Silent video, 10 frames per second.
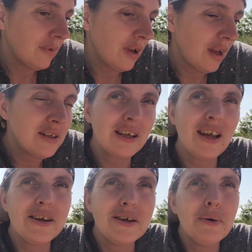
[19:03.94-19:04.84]
like, I
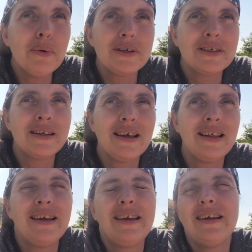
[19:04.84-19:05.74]
know what's gonna, like,
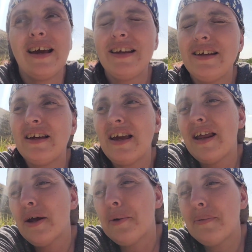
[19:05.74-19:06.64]
I
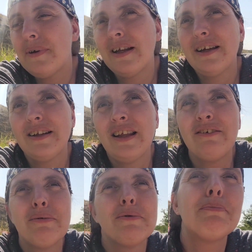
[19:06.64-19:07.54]
know, like
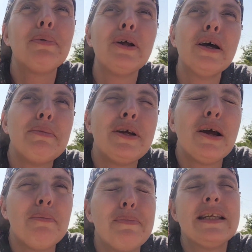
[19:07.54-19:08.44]
from the
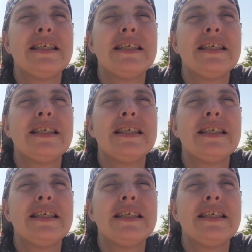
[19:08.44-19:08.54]
blurb, bits